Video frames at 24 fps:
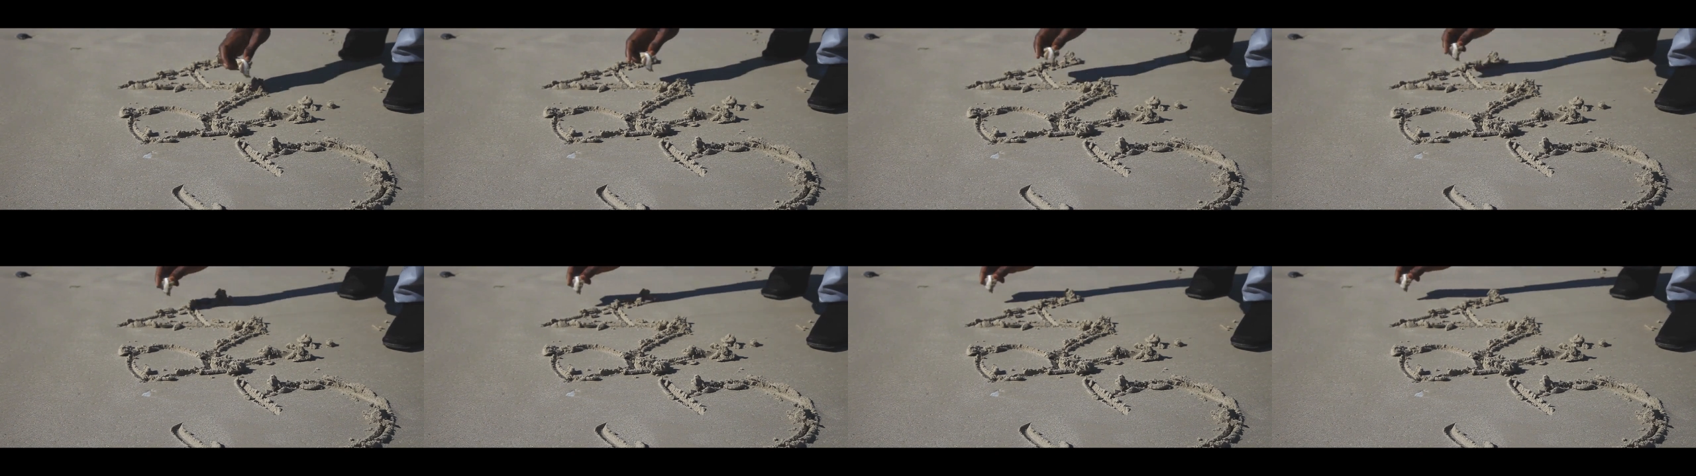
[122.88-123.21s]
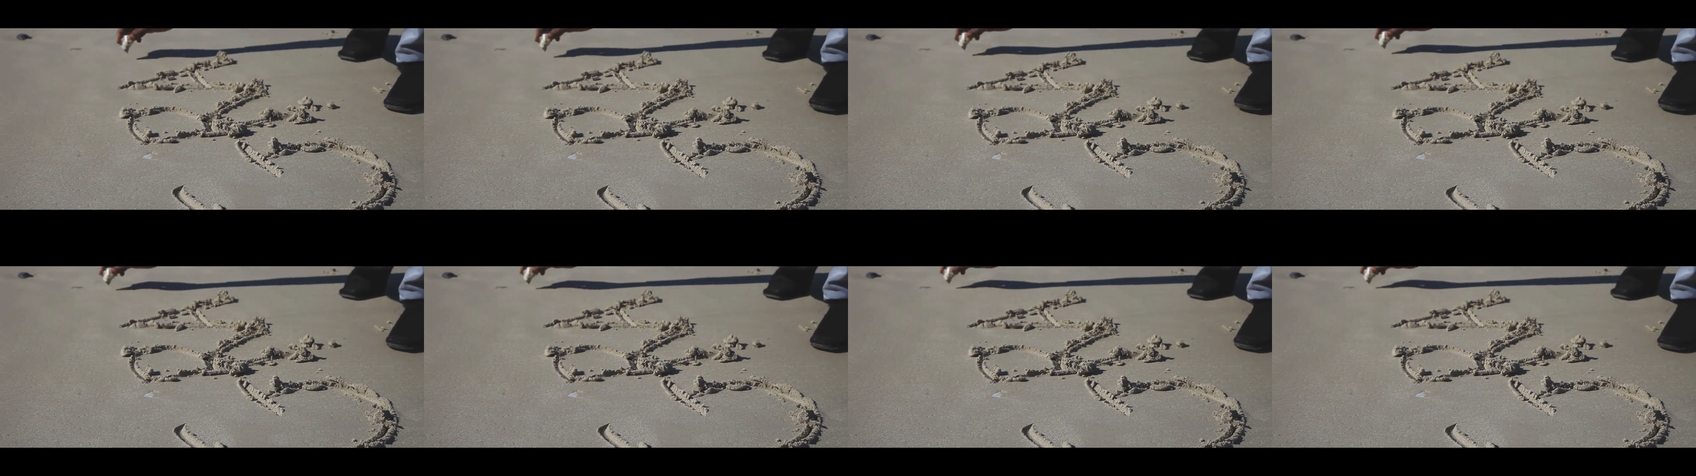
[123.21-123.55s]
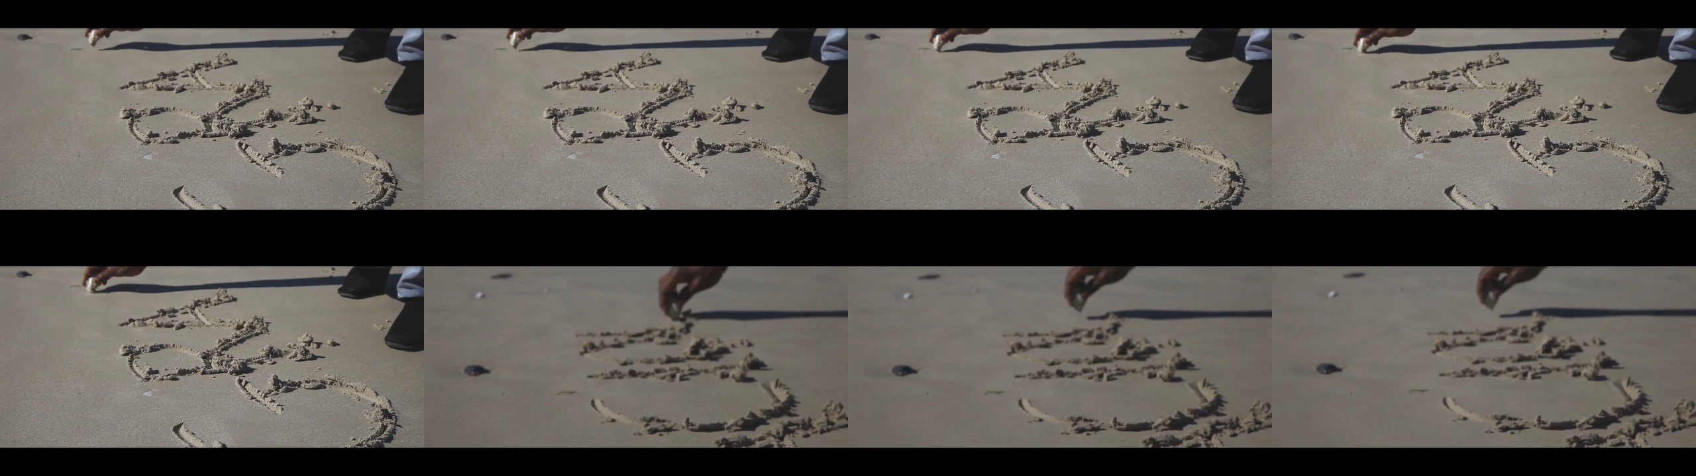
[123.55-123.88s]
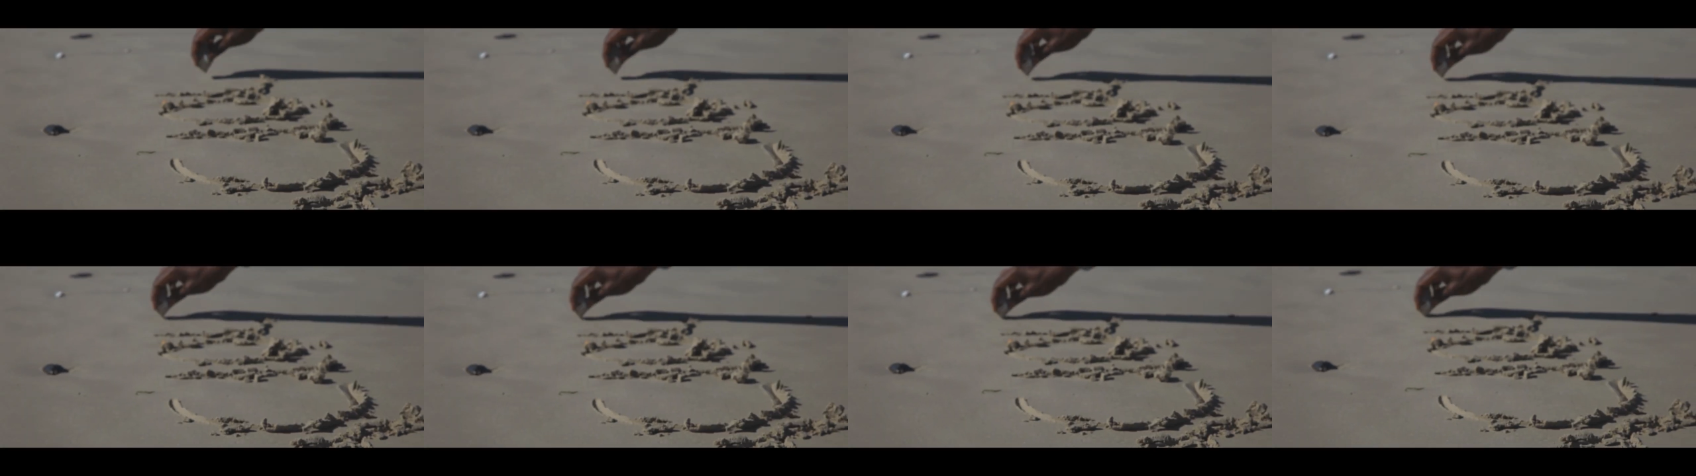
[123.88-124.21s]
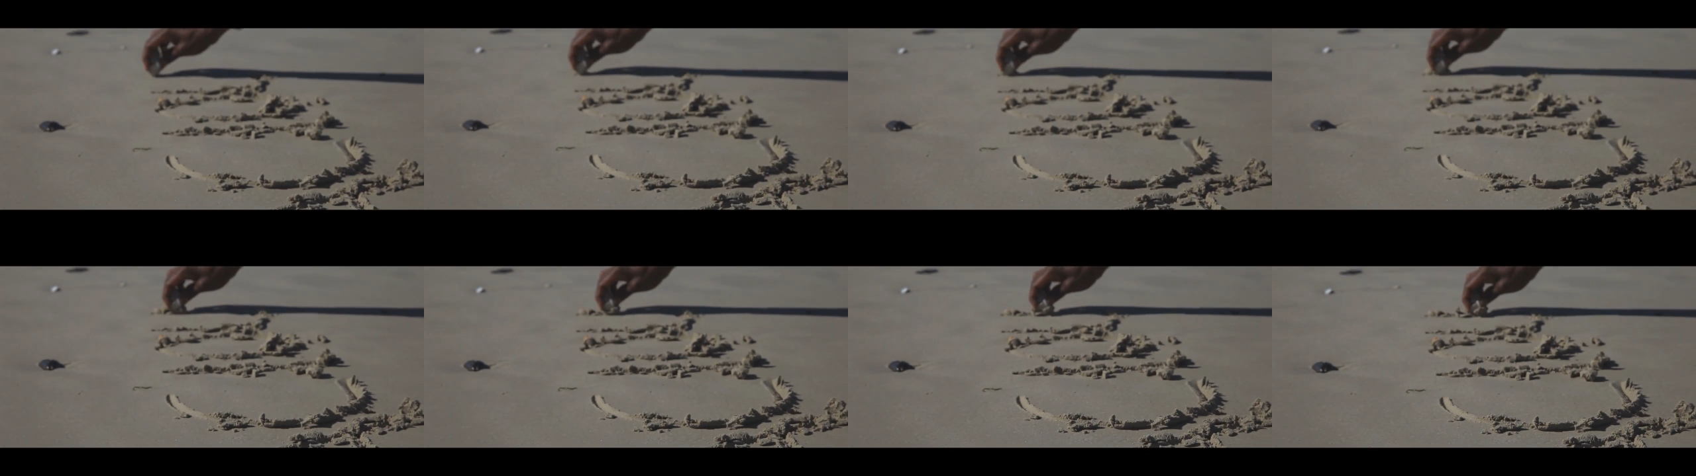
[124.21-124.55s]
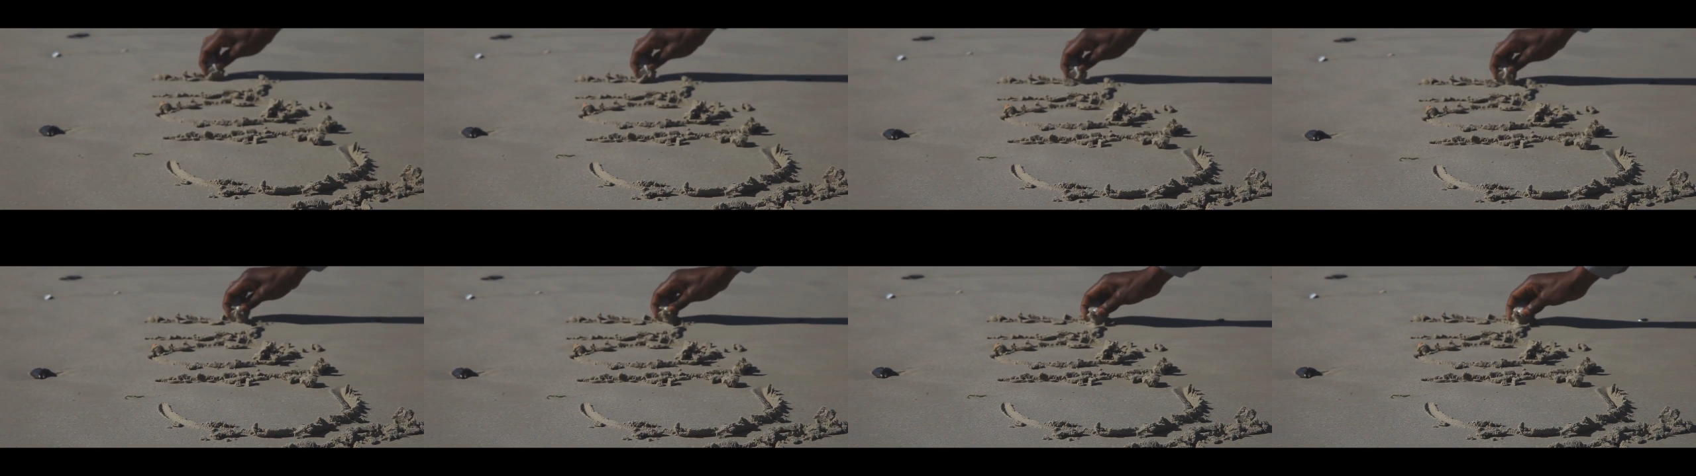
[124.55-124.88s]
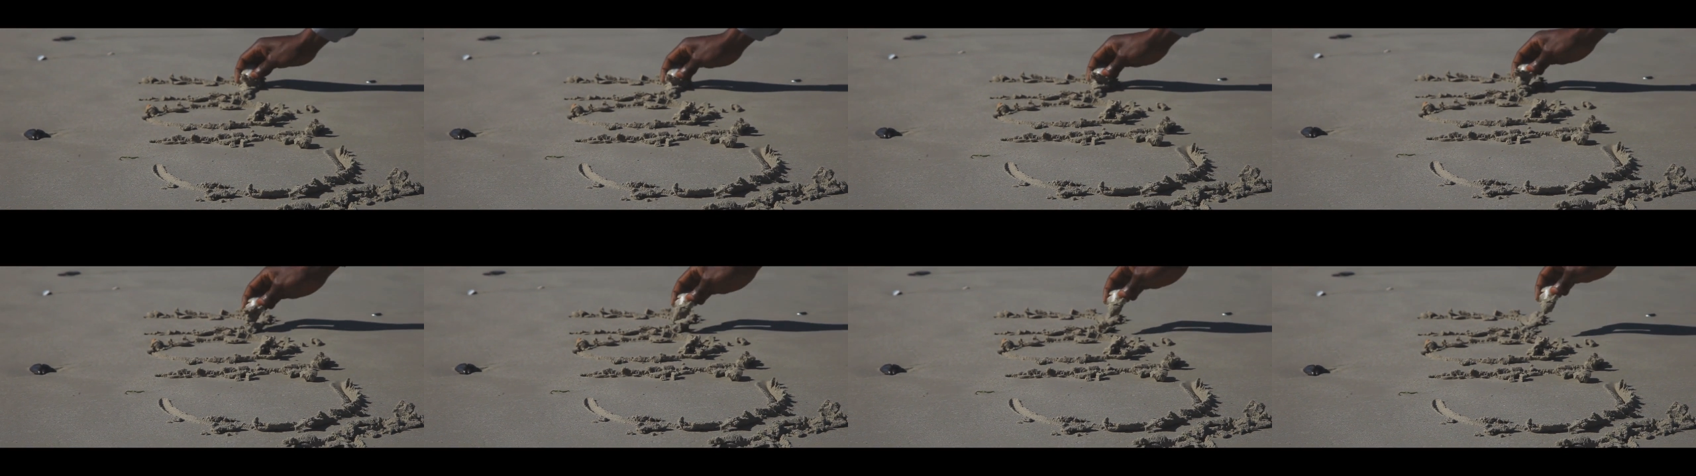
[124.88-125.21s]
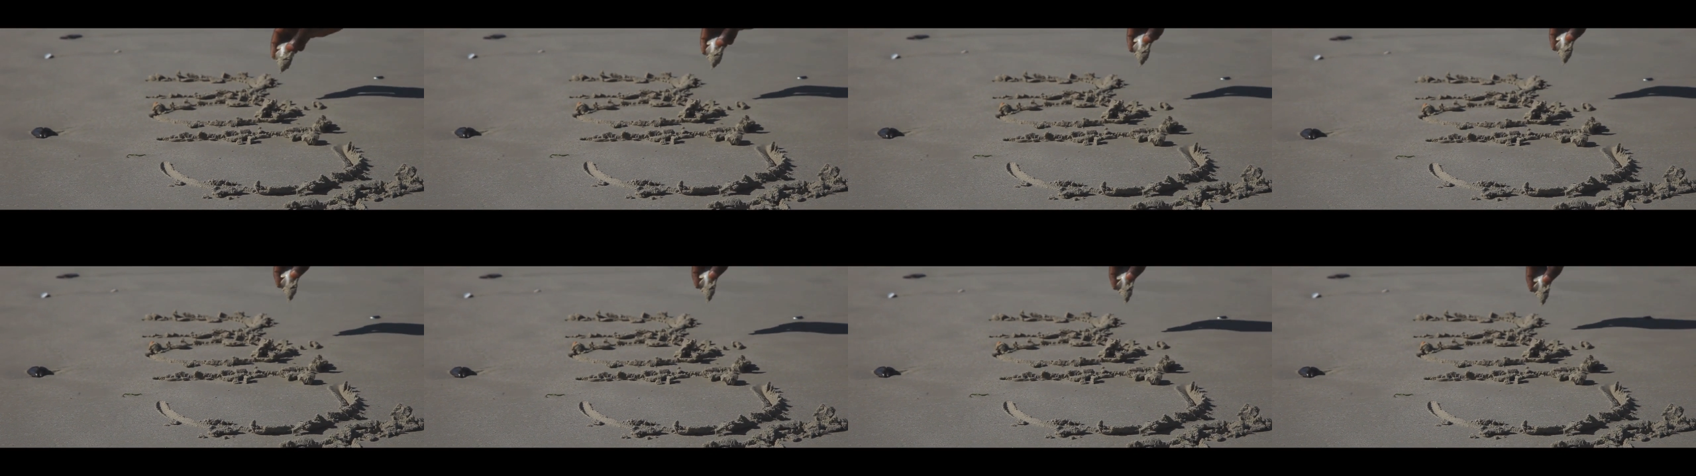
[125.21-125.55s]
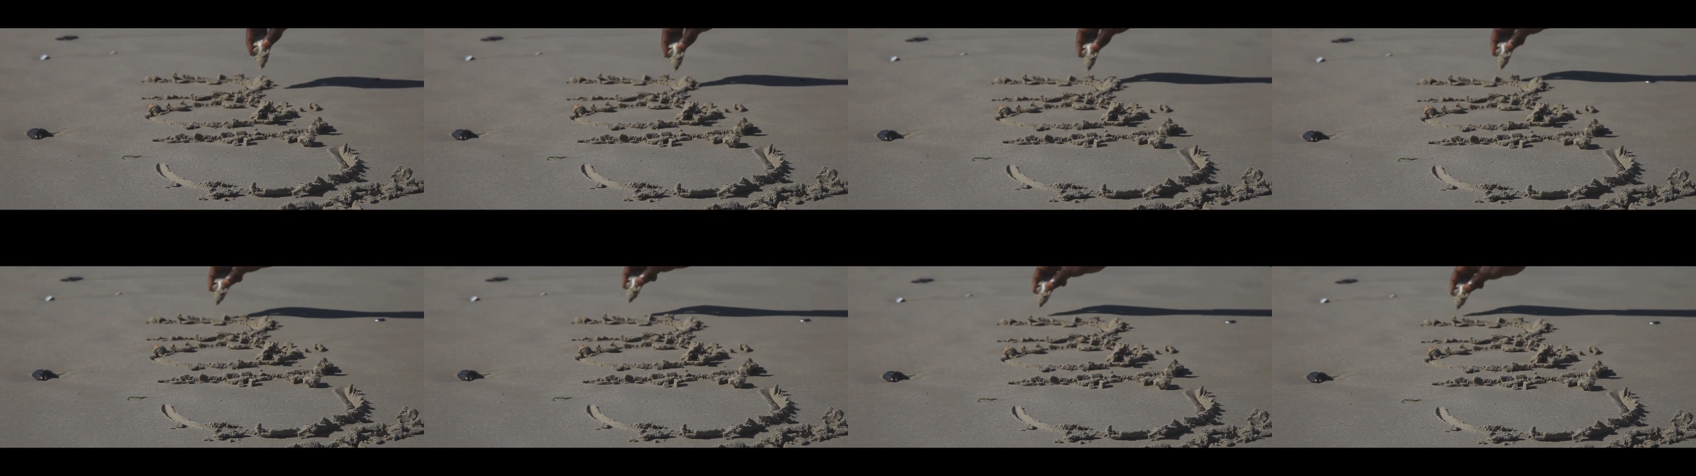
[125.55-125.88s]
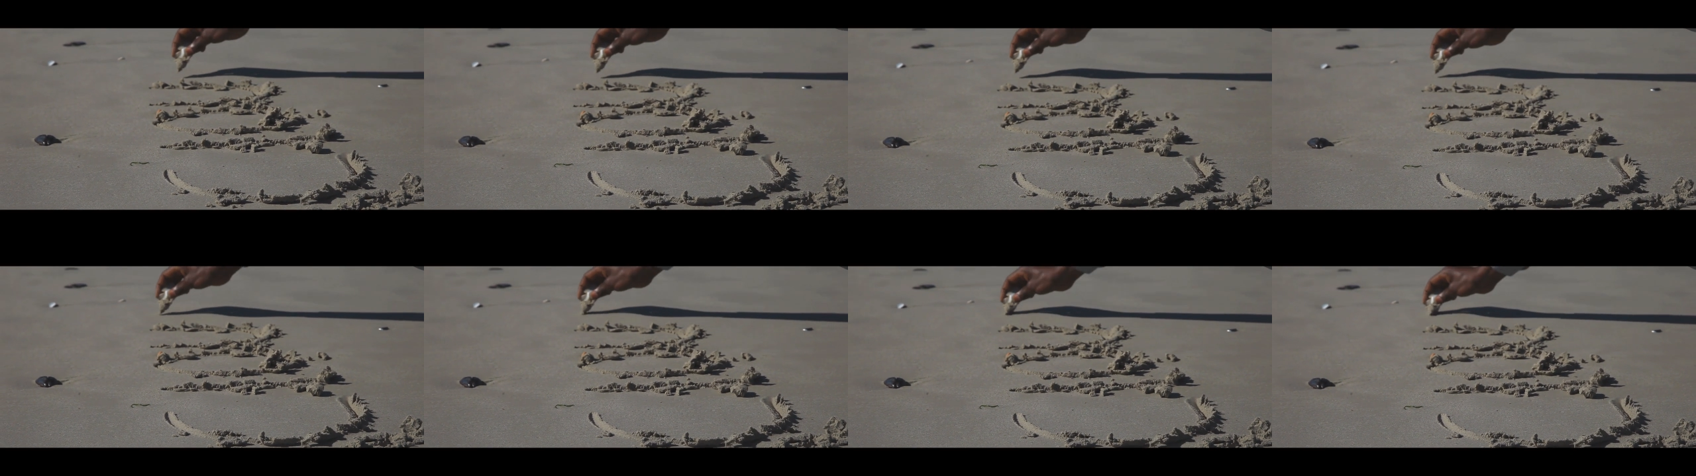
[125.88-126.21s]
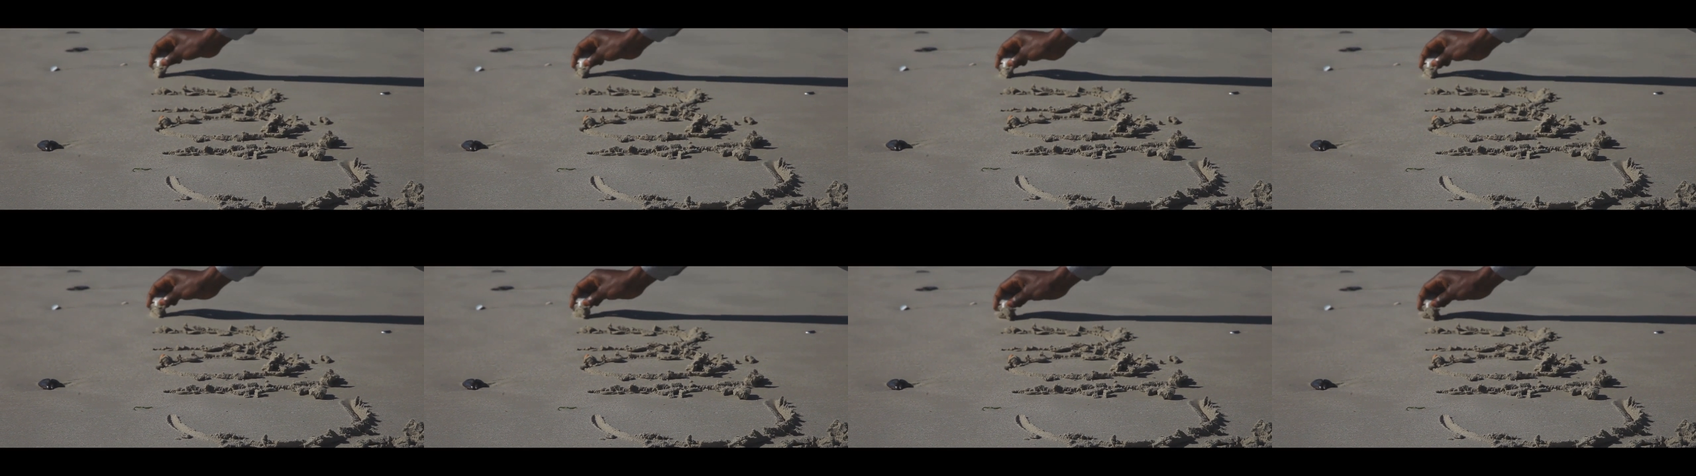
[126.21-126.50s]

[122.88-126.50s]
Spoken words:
Nobody's mouth can be seen.